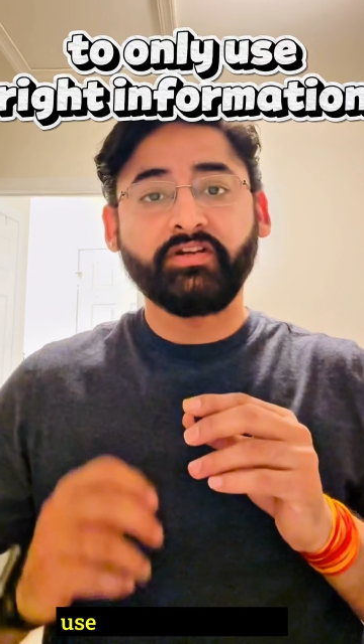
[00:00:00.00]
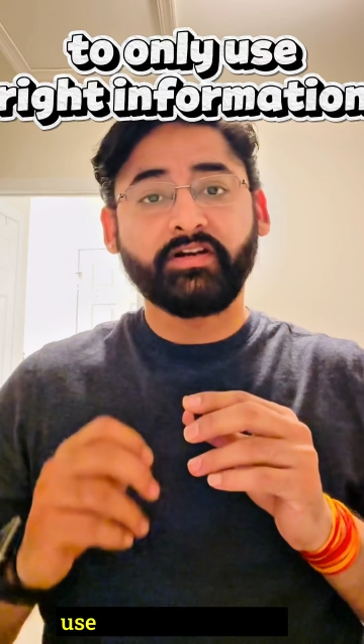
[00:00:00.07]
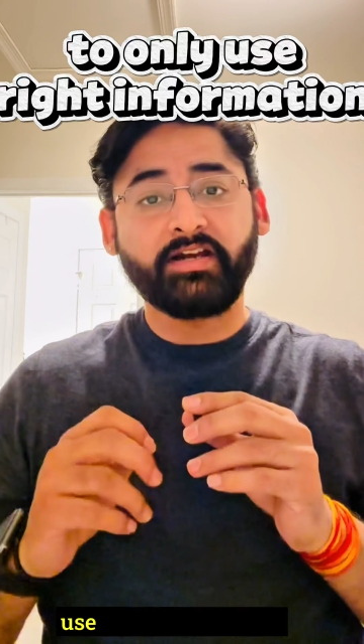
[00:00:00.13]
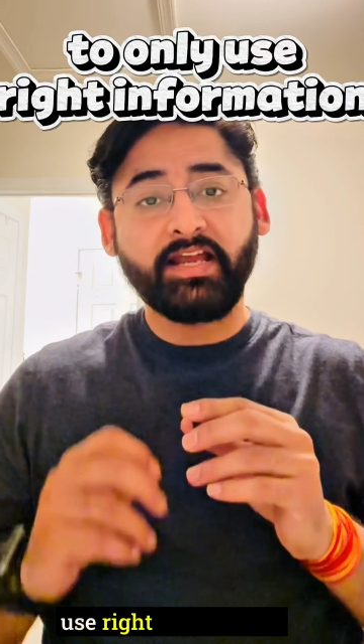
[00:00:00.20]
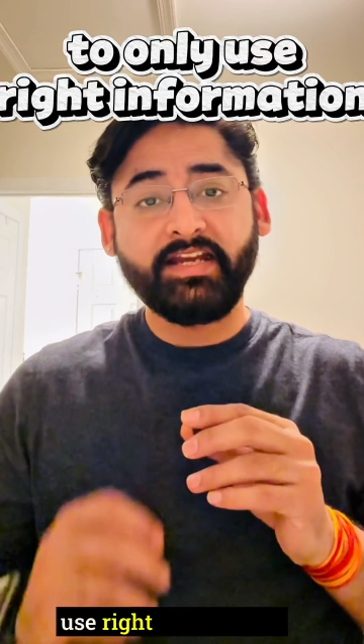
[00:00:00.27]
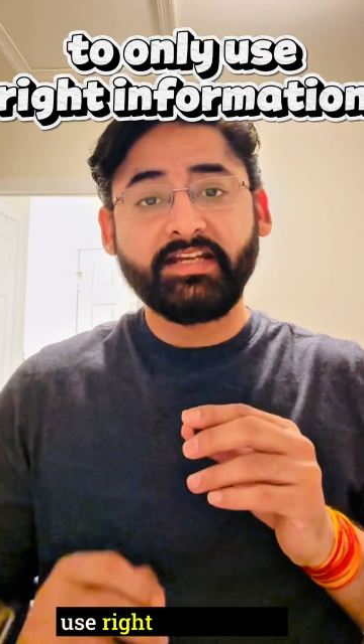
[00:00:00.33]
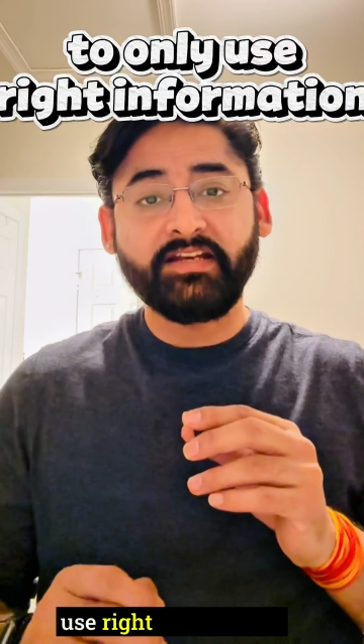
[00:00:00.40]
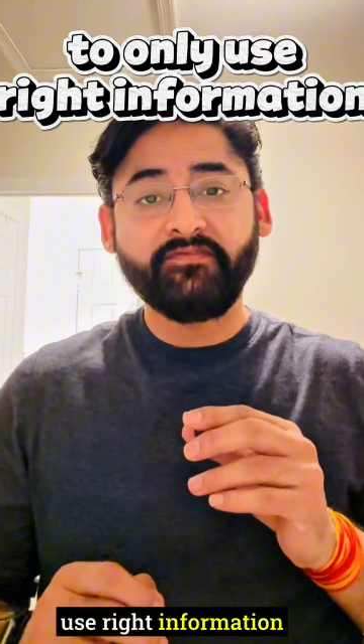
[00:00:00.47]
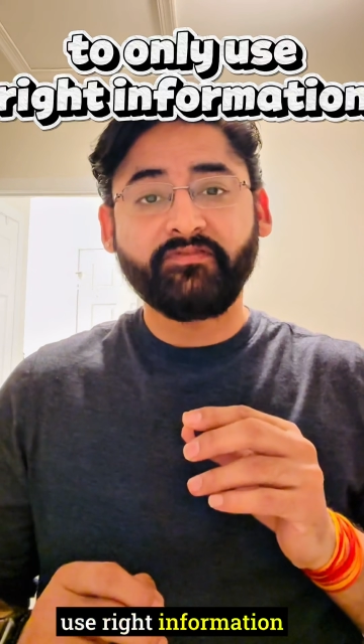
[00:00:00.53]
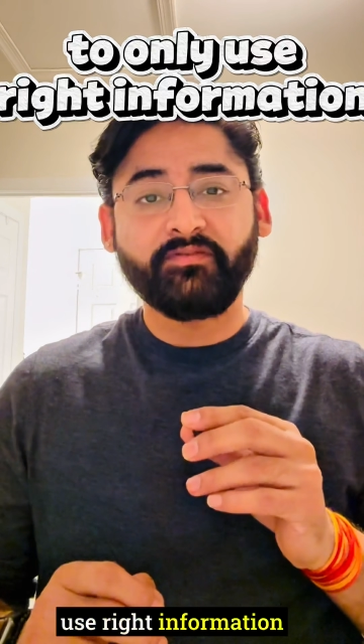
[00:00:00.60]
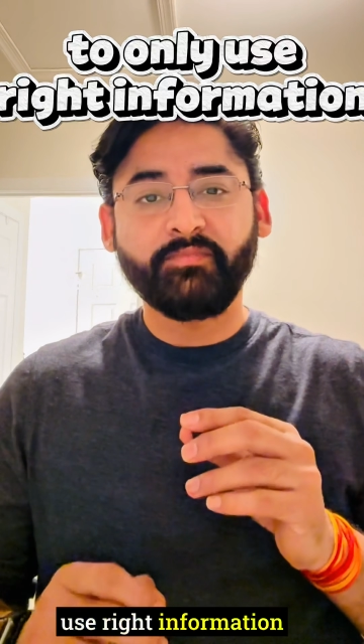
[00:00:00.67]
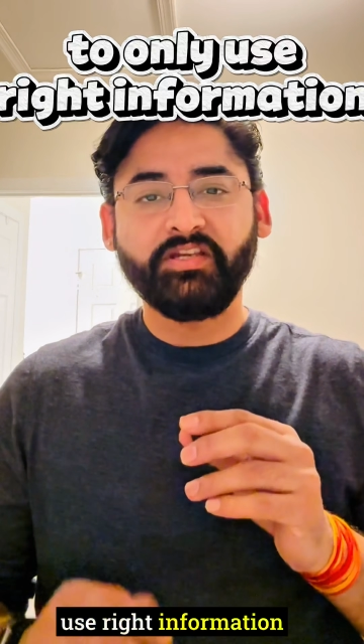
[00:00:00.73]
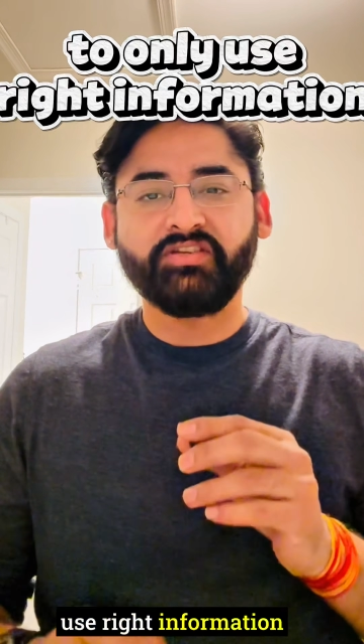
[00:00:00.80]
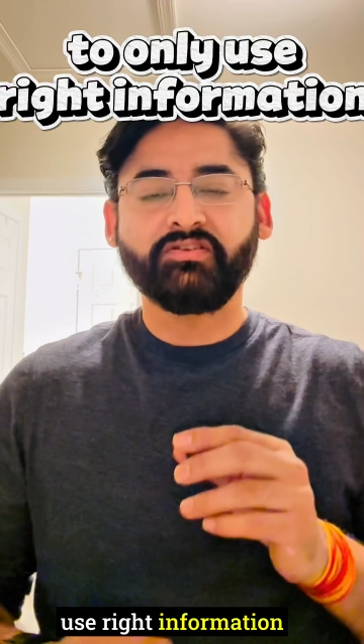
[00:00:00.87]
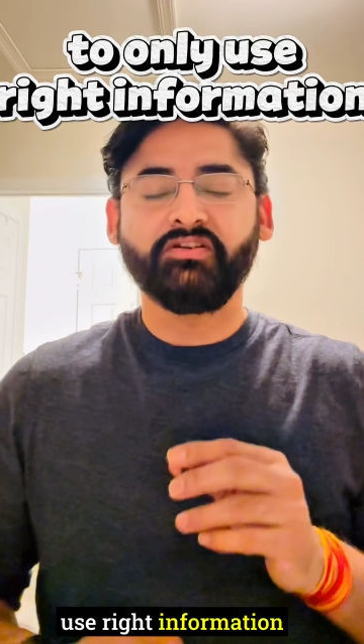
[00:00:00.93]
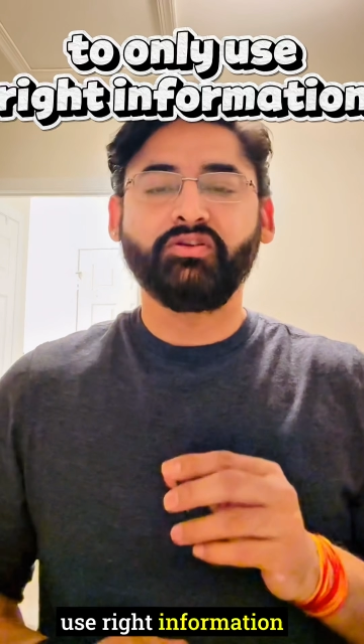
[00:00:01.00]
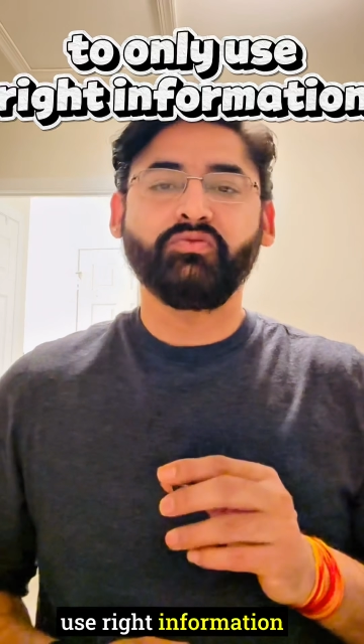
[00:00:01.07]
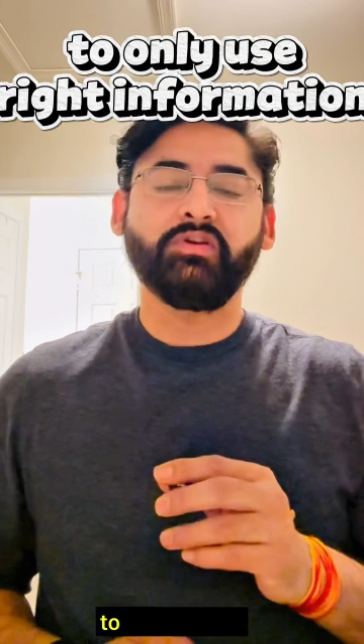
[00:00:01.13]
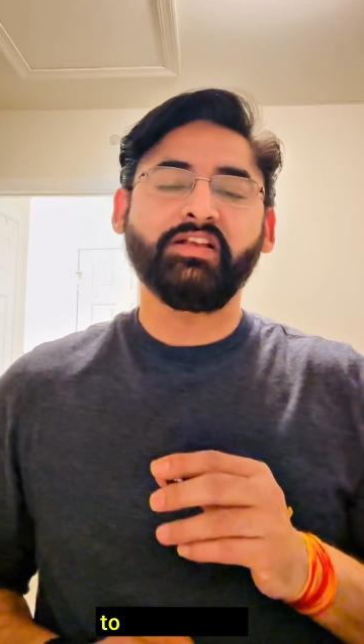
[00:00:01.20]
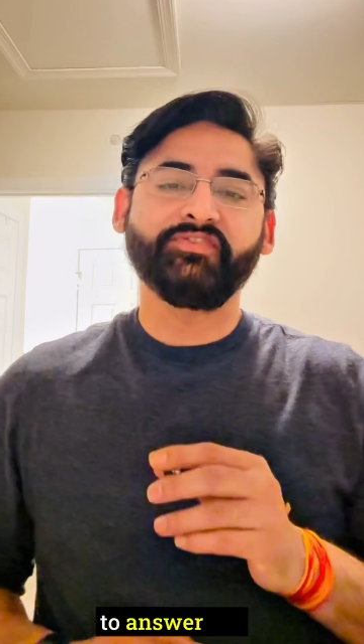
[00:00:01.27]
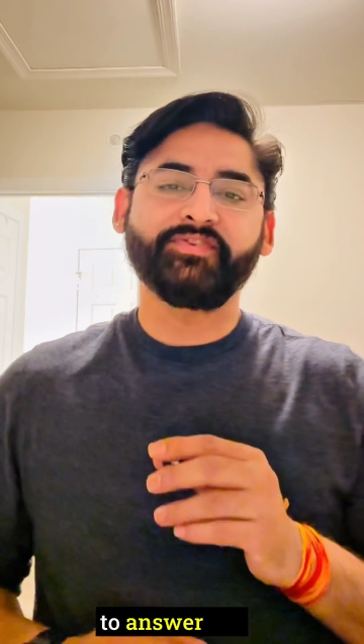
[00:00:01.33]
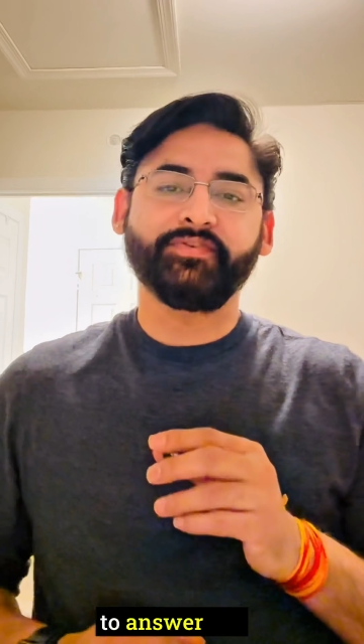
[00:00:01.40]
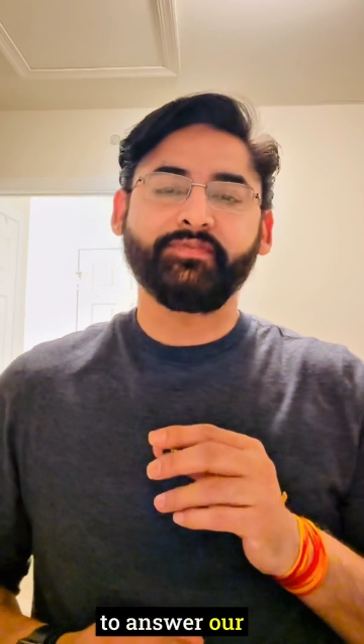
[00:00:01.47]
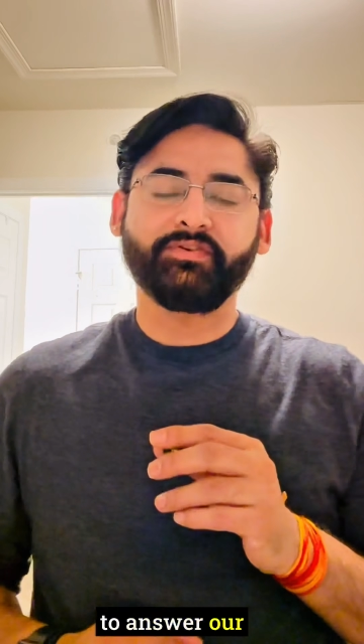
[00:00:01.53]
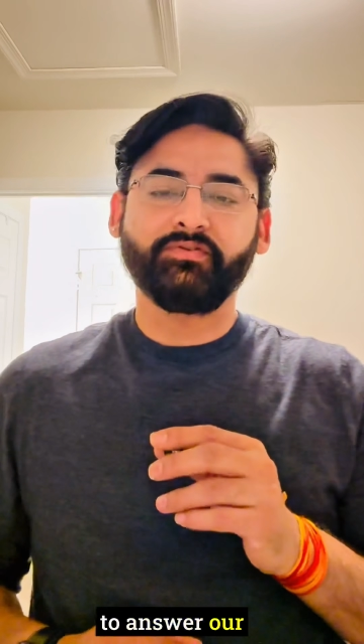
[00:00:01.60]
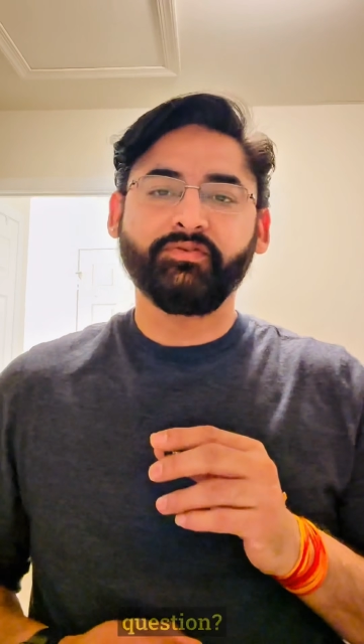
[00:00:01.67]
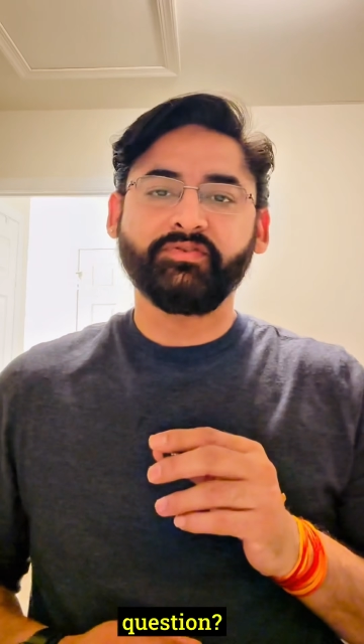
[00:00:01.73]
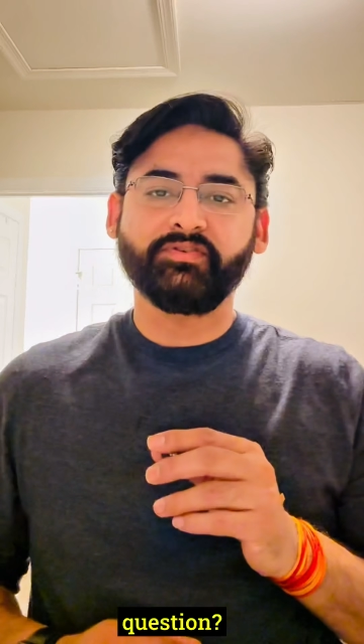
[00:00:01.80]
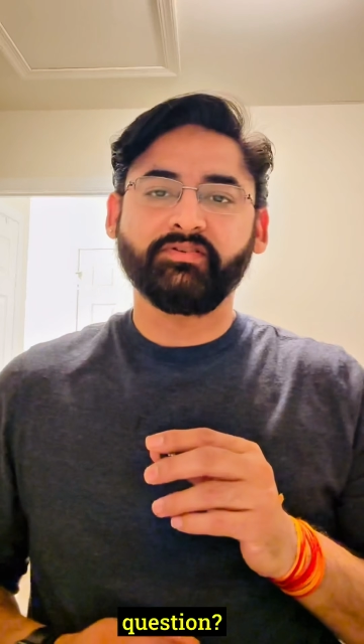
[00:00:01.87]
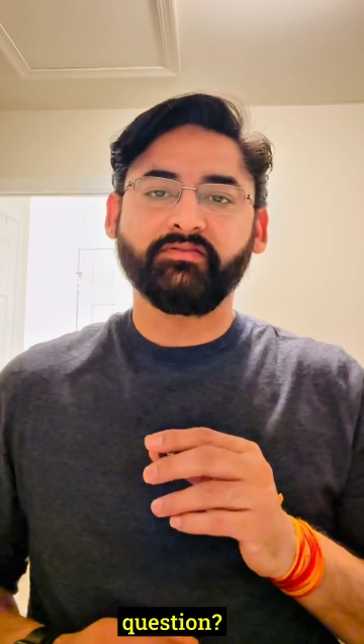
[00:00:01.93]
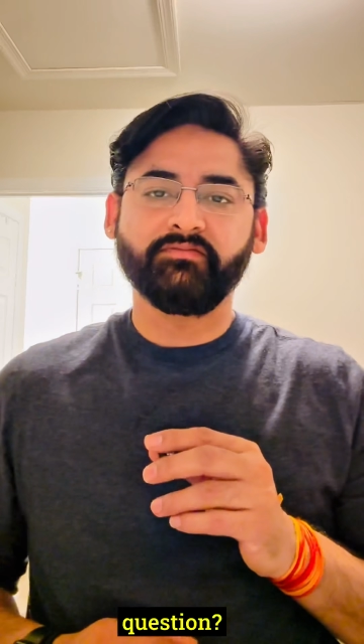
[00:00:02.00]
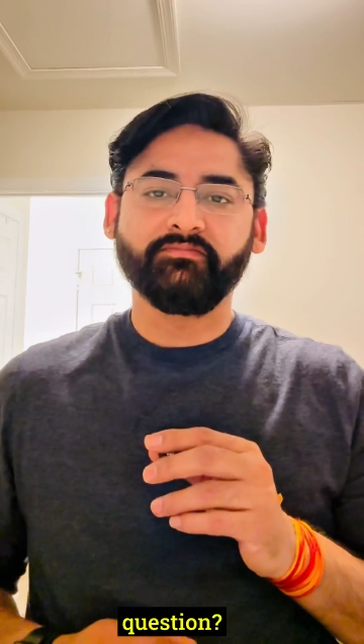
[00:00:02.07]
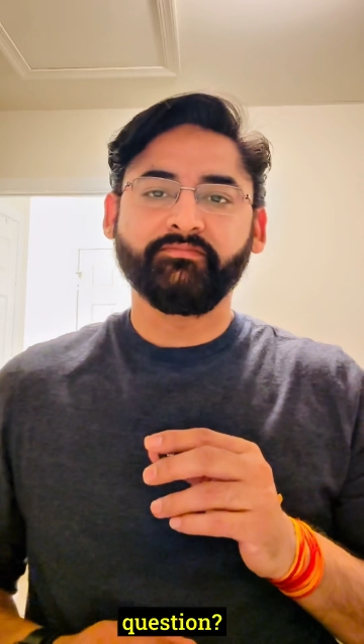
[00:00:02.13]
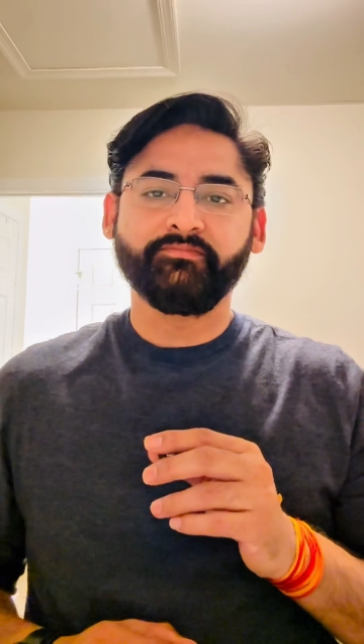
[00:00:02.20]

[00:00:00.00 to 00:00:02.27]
right information to answer our question?